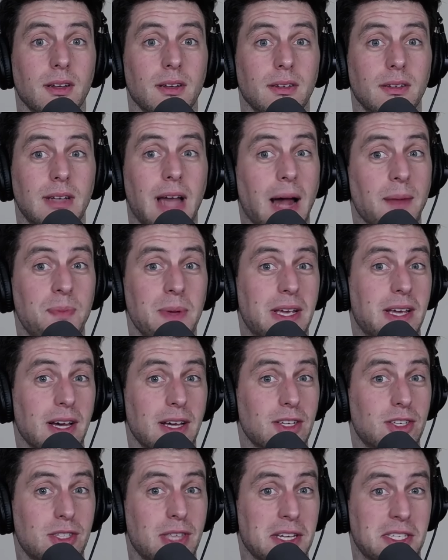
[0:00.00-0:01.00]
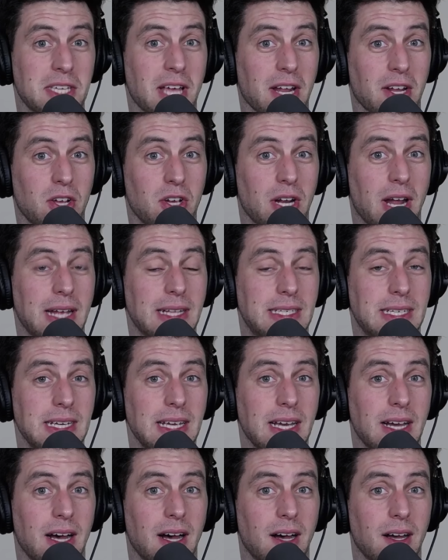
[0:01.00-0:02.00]
Not because that's not a good
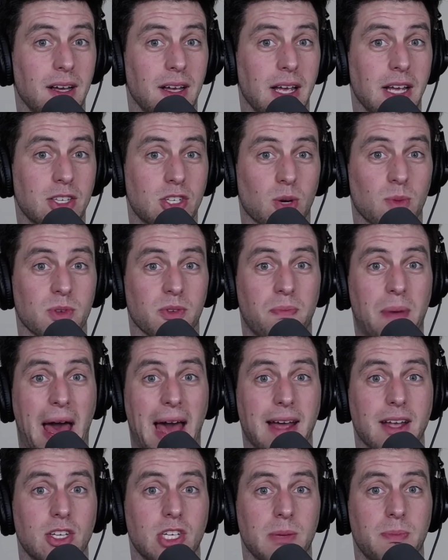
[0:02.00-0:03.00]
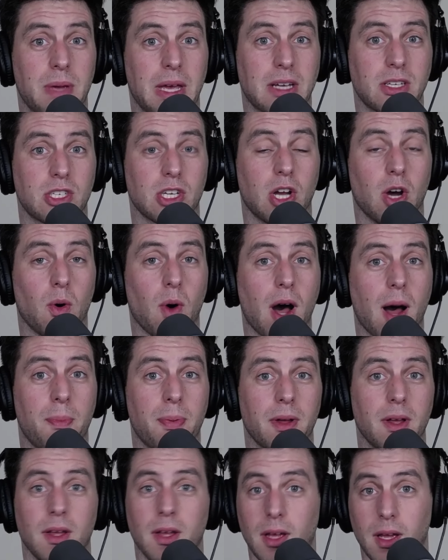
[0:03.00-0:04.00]
idea in terms of packaging picks to go
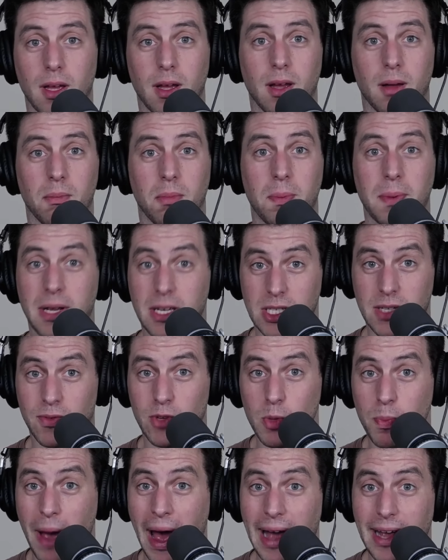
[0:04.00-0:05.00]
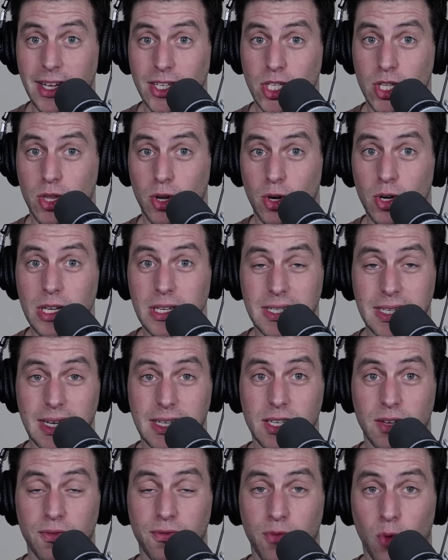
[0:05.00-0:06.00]
up, because if you package 36
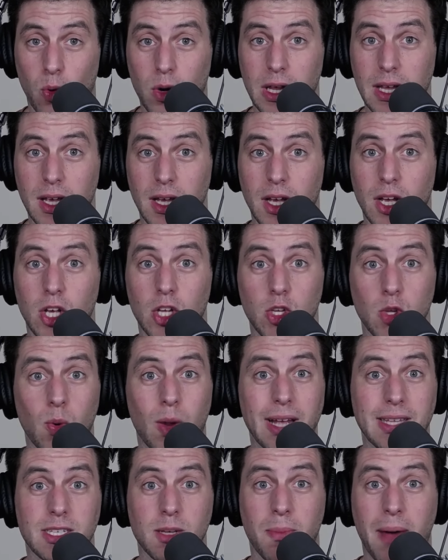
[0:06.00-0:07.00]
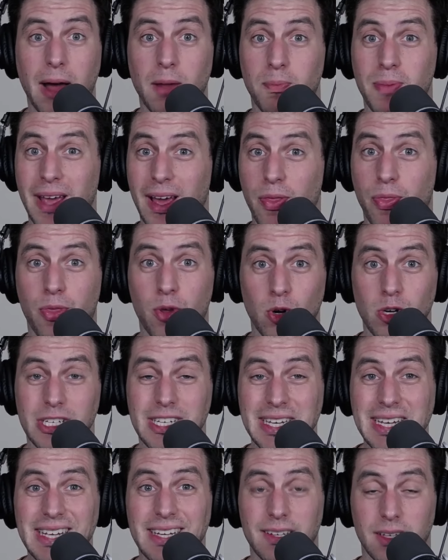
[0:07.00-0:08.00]
and 40, you get to about pick
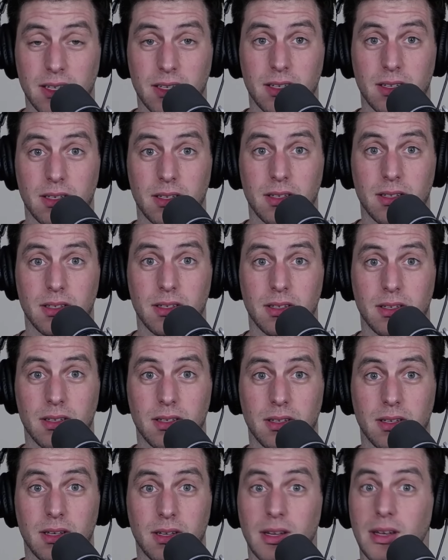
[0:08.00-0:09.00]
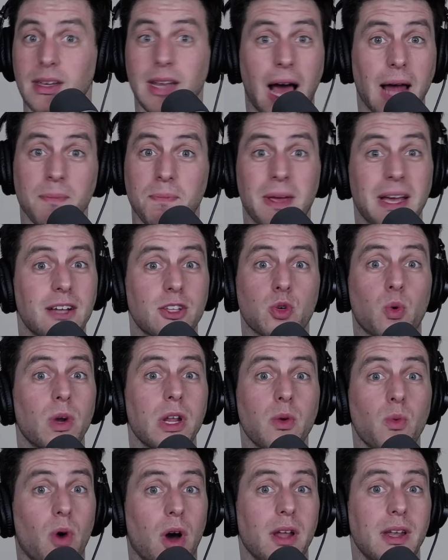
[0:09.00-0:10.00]
13. Not pick
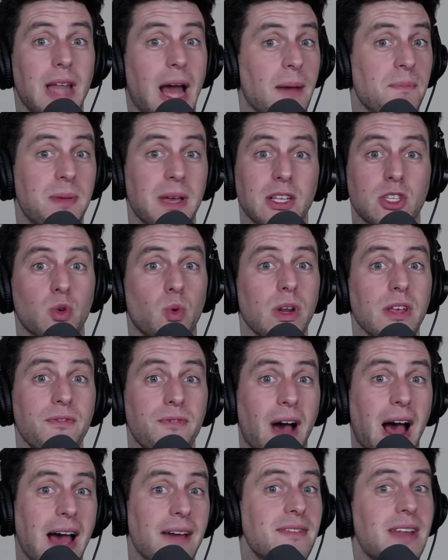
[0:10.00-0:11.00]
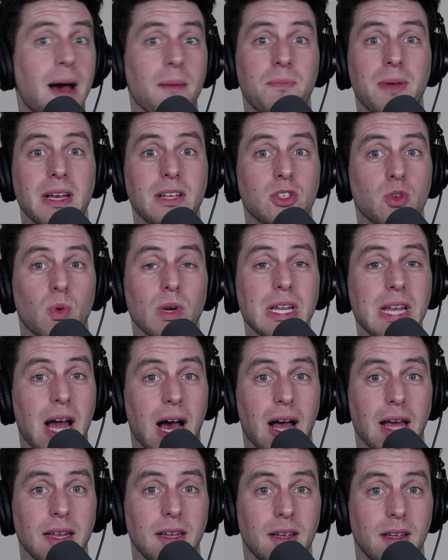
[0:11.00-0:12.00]
21, not pick 25, not pick
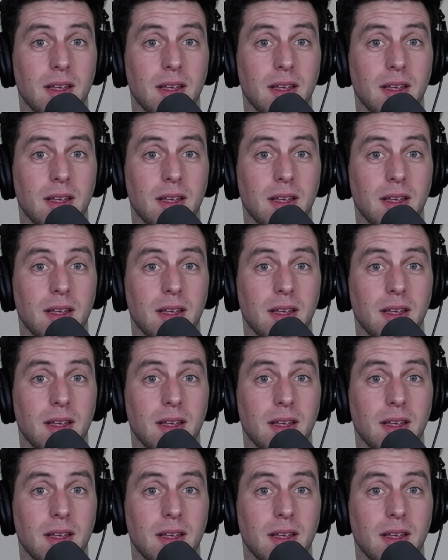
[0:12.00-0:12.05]
29.